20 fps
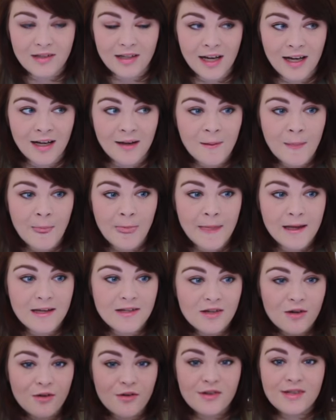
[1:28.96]
Like,
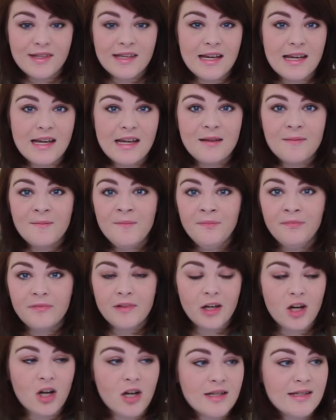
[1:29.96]
so you see
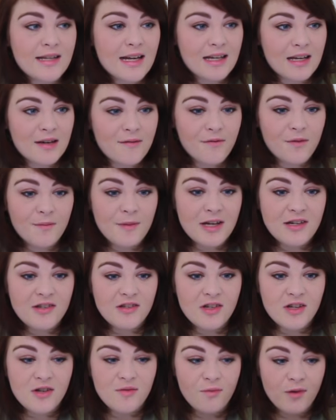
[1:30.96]
the contact
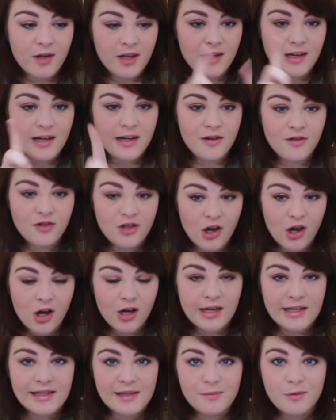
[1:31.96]
information with a little
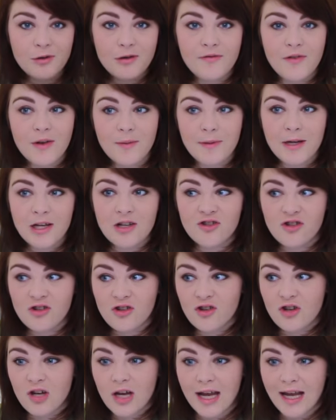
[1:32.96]
dog as a profile
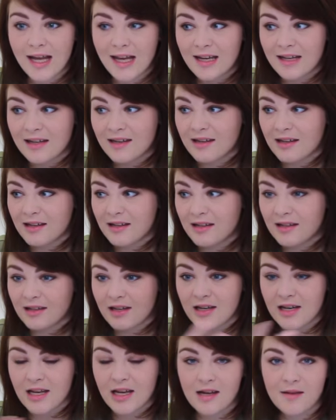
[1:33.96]
picture and
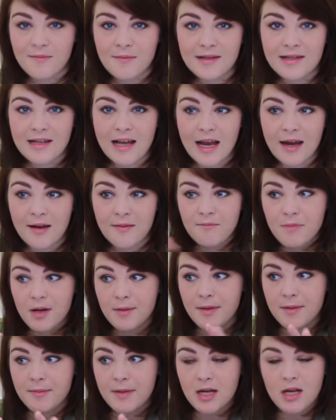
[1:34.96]
the name is like
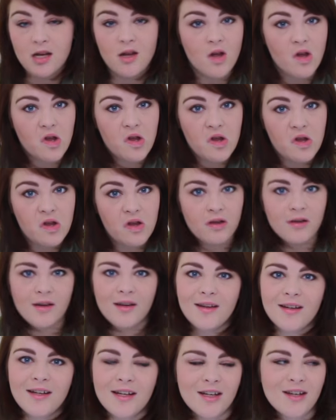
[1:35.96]
me, me, me,
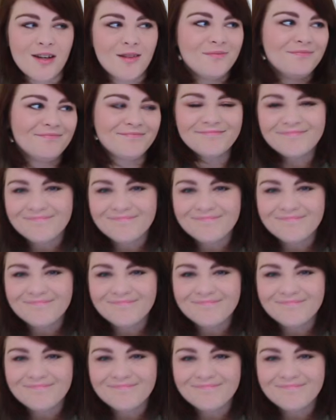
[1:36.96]
you know,